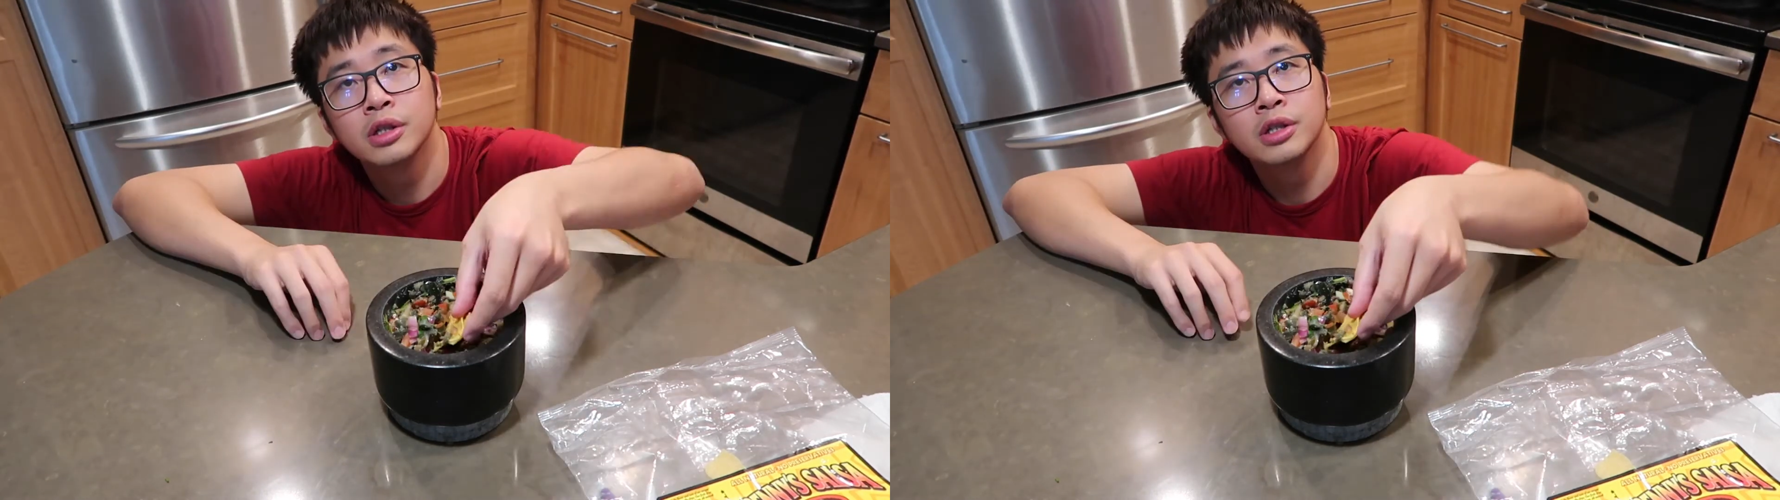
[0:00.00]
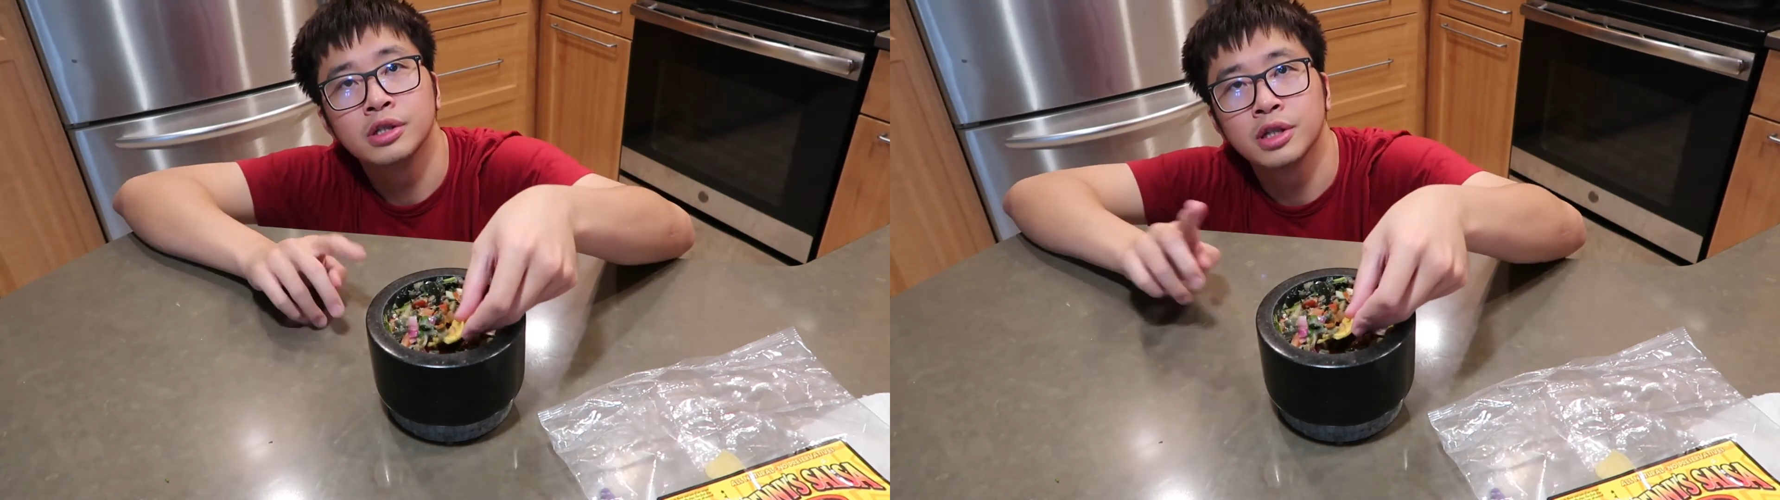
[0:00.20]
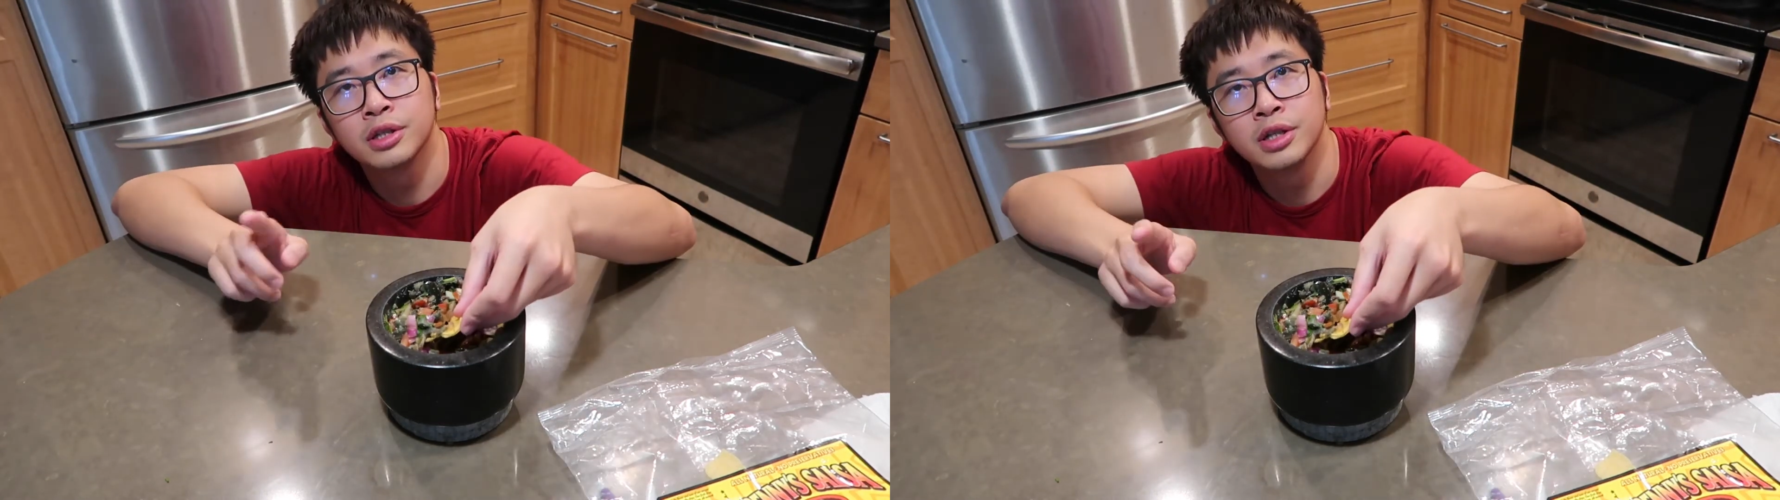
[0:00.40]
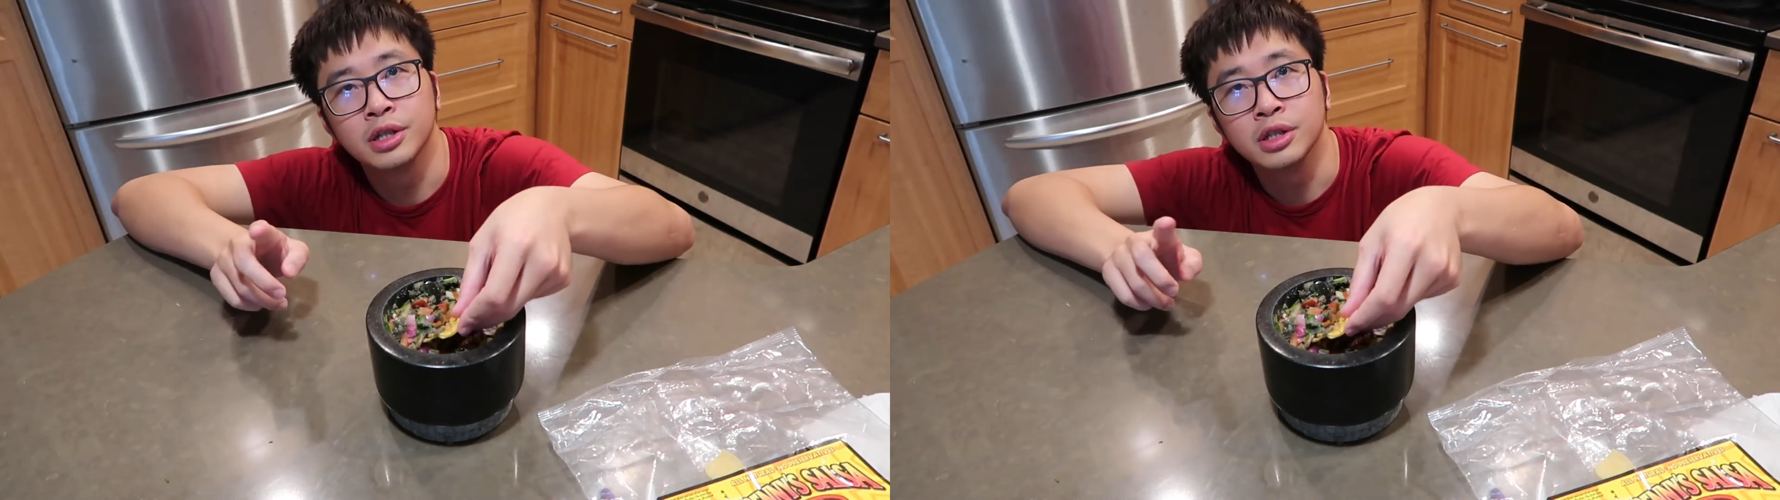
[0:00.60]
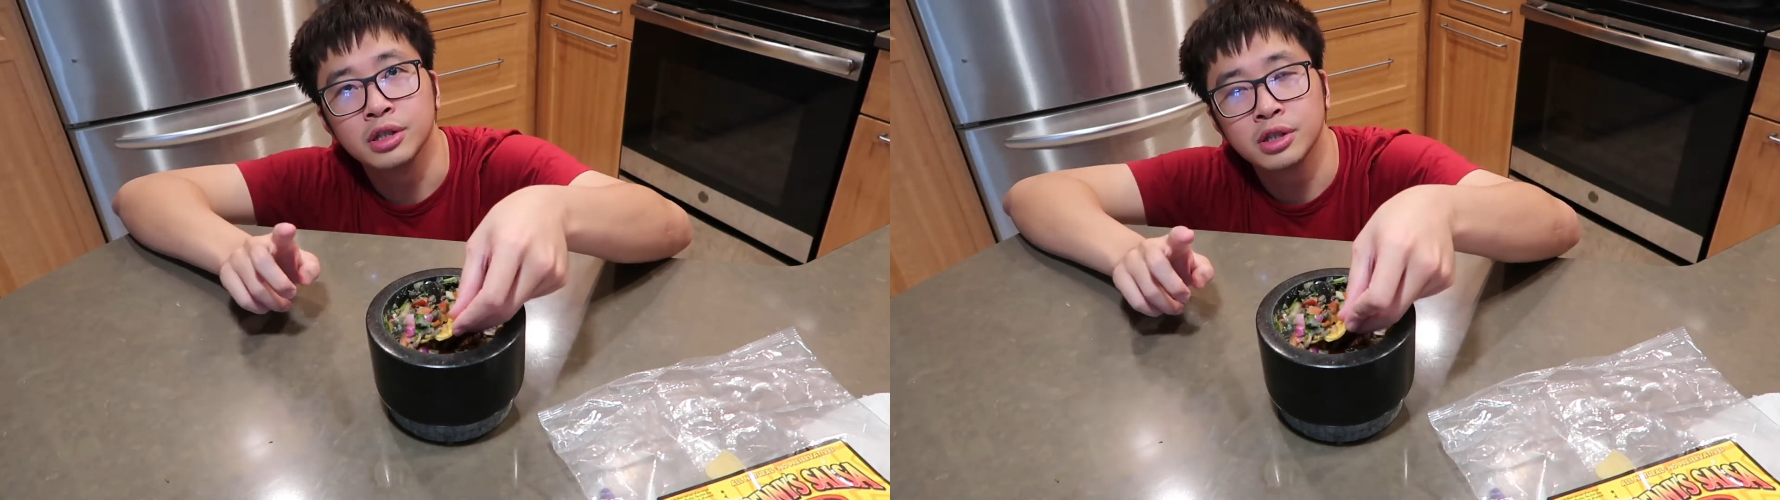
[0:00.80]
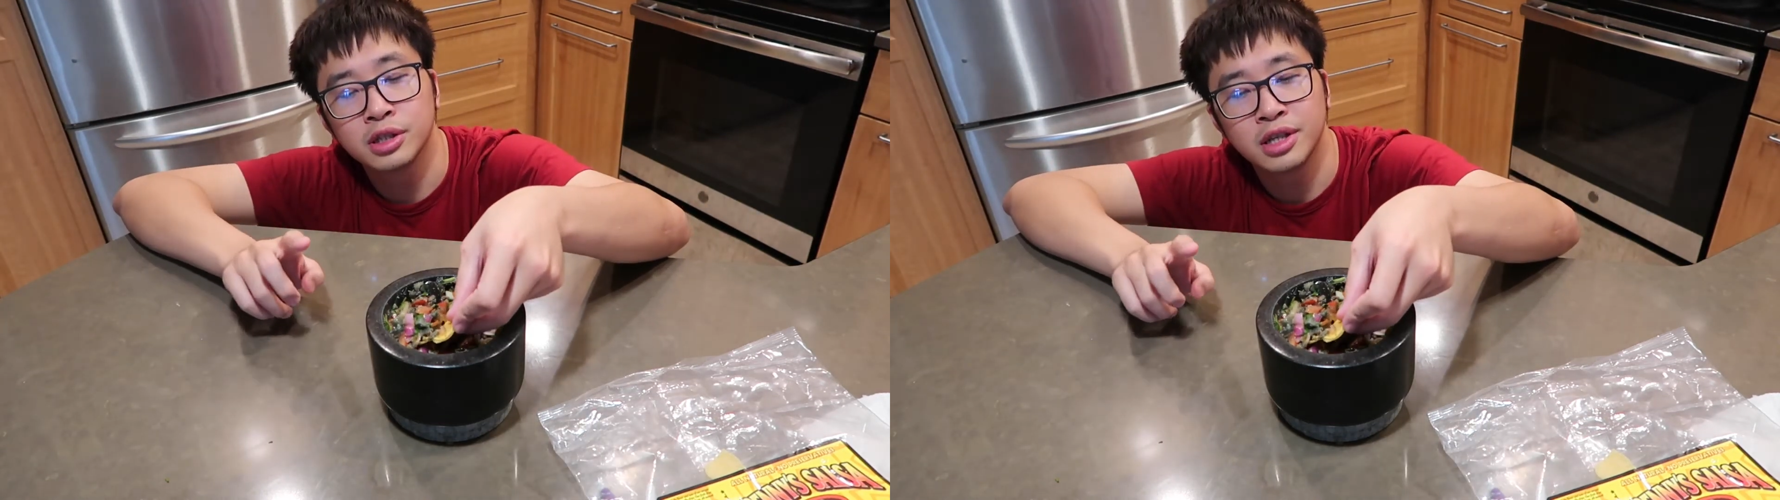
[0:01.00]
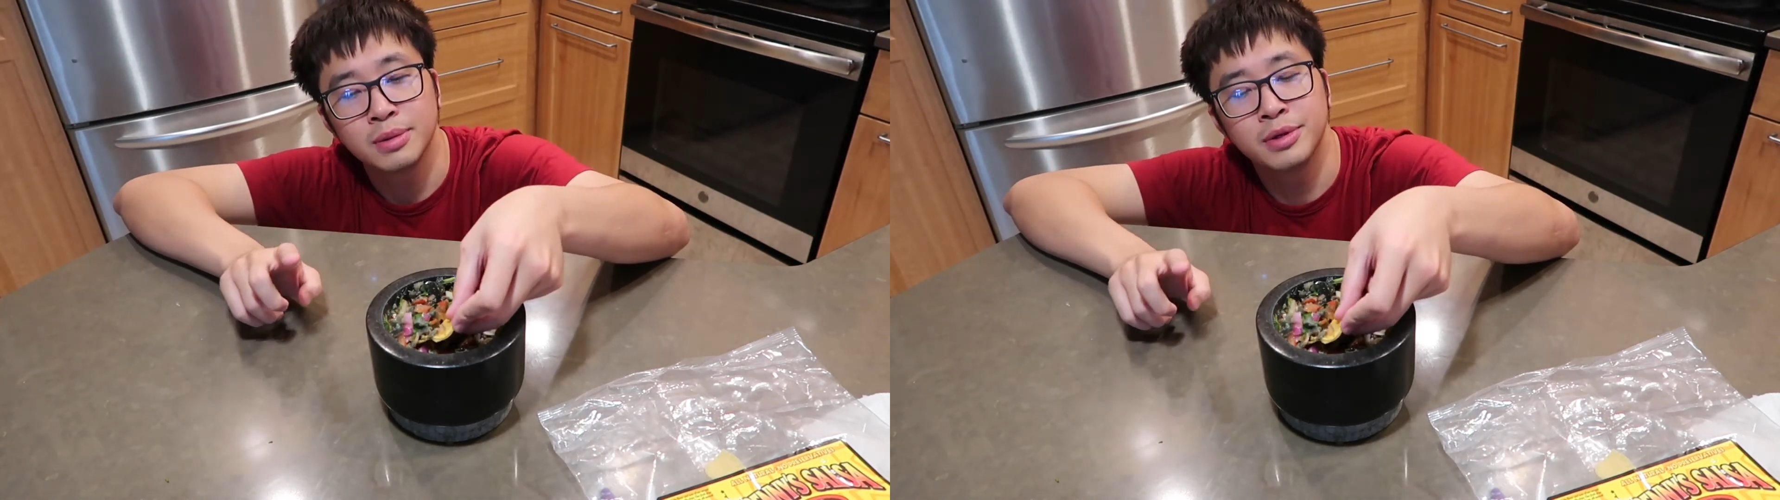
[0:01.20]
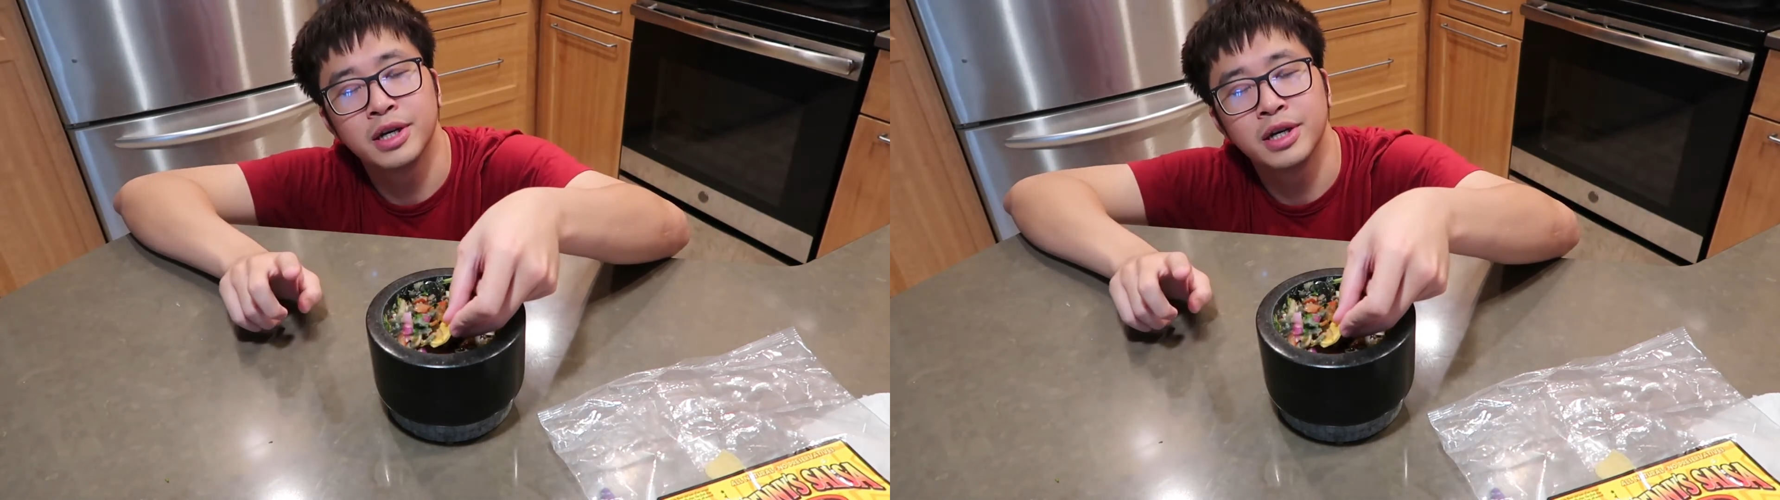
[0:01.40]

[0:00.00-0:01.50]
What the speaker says: Here's the thing, in this camera